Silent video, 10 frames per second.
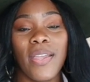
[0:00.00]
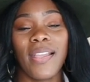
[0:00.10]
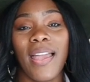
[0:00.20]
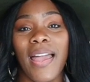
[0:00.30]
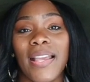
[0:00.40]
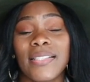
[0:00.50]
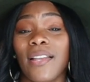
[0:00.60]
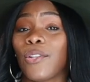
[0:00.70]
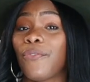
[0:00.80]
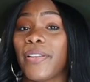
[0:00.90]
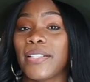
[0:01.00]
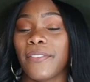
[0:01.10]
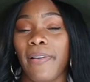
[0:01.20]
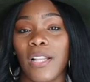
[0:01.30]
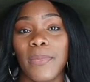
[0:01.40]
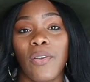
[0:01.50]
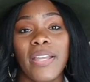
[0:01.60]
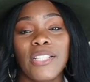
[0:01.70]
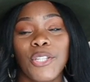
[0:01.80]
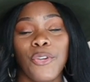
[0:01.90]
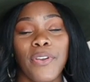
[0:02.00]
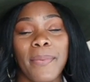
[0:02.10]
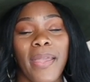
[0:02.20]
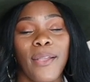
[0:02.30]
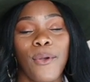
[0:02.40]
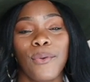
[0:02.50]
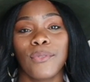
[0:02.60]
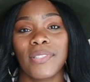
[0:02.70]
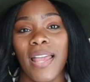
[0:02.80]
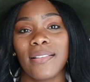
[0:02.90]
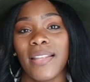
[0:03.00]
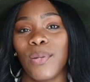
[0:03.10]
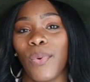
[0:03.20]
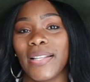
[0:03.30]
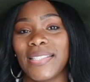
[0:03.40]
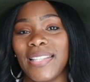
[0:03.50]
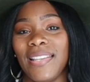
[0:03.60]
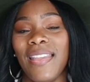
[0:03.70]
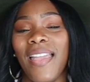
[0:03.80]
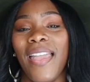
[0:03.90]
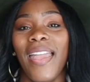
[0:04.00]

And guys, don't forget to follow me on Instagram at Coco Styles NYC